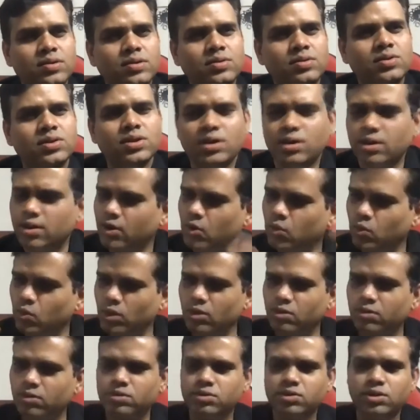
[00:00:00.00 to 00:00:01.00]
See around
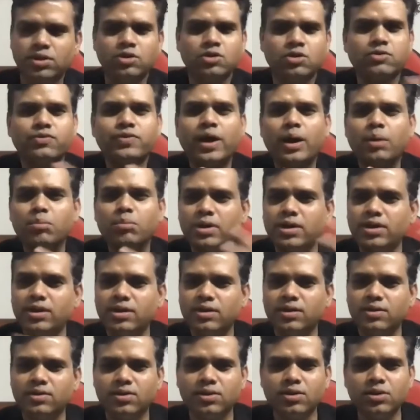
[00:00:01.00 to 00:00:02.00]
you, see your
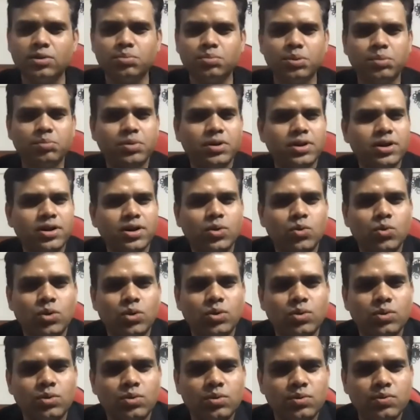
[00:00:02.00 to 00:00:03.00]
family, see the people around
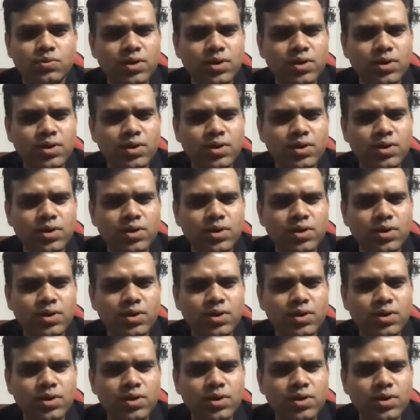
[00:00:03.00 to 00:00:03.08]
you.